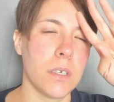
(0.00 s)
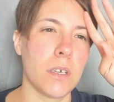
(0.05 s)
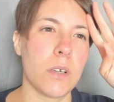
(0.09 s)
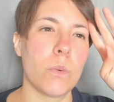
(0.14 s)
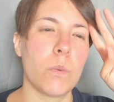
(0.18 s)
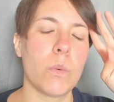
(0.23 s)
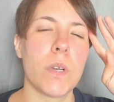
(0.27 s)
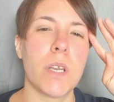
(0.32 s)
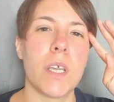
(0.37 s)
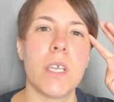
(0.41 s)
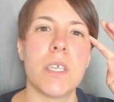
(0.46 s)

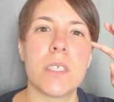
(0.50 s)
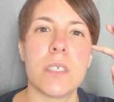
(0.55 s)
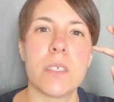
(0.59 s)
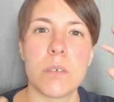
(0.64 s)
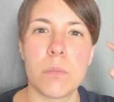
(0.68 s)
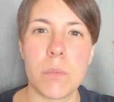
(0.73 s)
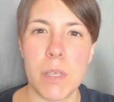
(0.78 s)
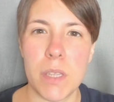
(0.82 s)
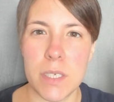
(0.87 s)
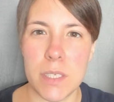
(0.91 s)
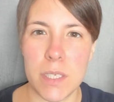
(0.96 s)
would he still
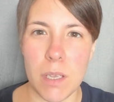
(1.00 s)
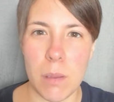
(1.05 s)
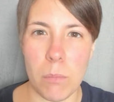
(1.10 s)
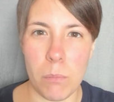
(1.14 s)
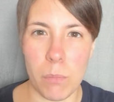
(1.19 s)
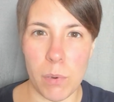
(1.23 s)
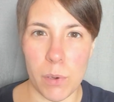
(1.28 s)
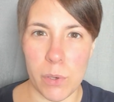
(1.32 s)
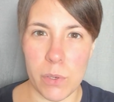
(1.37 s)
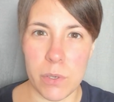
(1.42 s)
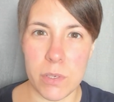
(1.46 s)
be the same
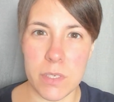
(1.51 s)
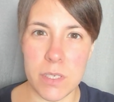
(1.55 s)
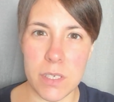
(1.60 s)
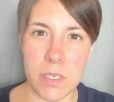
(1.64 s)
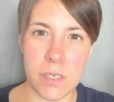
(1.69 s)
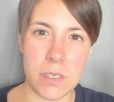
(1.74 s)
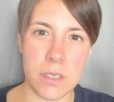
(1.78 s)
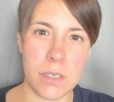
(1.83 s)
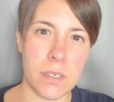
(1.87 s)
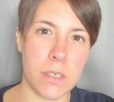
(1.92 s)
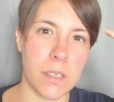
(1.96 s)

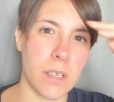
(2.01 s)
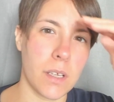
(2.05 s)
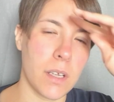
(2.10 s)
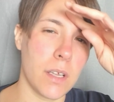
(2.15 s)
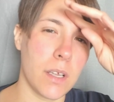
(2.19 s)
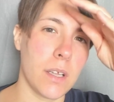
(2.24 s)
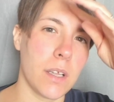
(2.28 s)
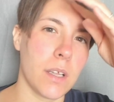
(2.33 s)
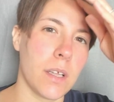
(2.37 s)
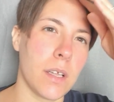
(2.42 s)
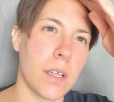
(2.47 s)
person?
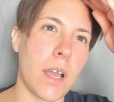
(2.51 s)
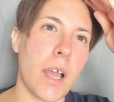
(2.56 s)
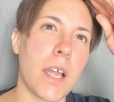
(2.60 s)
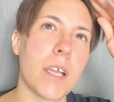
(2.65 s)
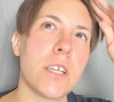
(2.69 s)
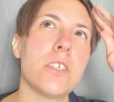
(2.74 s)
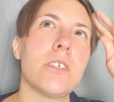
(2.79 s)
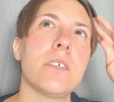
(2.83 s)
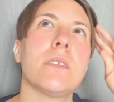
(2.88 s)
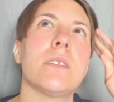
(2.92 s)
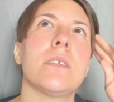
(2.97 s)
I
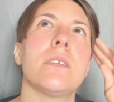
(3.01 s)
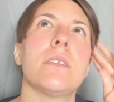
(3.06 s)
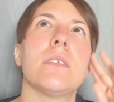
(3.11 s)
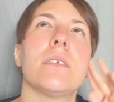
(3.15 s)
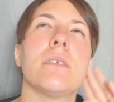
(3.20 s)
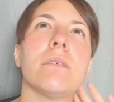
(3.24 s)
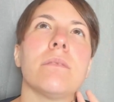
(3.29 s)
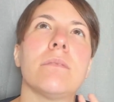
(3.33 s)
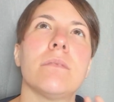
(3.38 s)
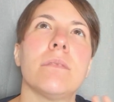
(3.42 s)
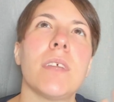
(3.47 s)
just,
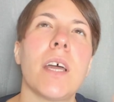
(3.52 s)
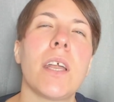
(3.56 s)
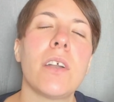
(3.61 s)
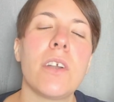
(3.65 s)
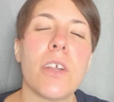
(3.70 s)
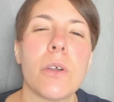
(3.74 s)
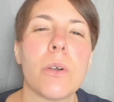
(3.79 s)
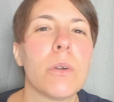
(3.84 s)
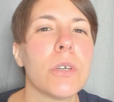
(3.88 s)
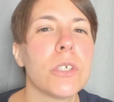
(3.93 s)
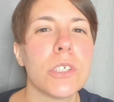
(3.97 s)
I don't
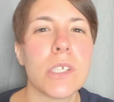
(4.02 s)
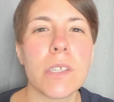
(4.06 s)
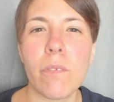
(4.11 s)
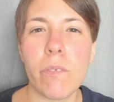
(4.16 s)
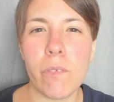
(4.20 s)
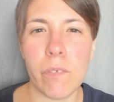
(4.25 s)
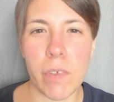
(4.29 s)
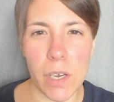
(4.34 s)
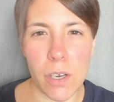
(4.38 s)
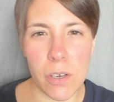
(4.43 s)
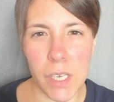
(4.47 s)
know, it's just
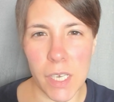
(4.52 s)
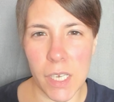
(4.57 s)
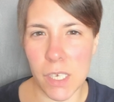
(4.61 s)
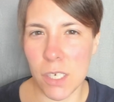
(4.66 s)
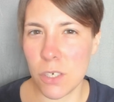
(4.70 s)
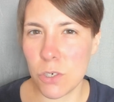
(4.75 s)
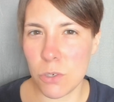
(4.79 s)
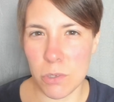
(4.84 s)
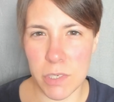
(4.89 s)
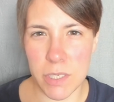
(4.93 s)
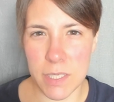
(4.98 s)
very
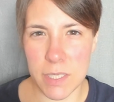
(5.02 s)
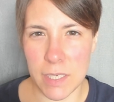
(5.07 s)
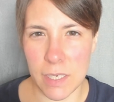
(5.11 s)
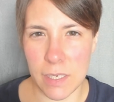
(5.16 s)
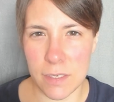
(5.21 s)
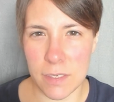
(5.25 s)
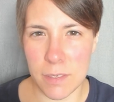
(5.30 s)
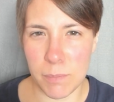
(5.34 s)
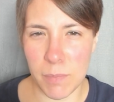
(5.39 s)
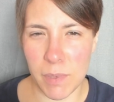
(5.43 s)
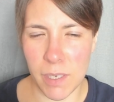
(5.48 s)
interesting
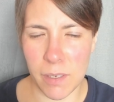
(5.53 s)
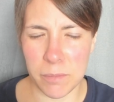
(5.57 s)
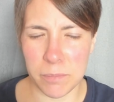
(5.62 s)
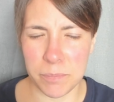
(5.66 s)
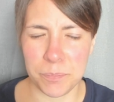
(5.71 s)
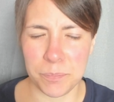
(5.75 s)
to me.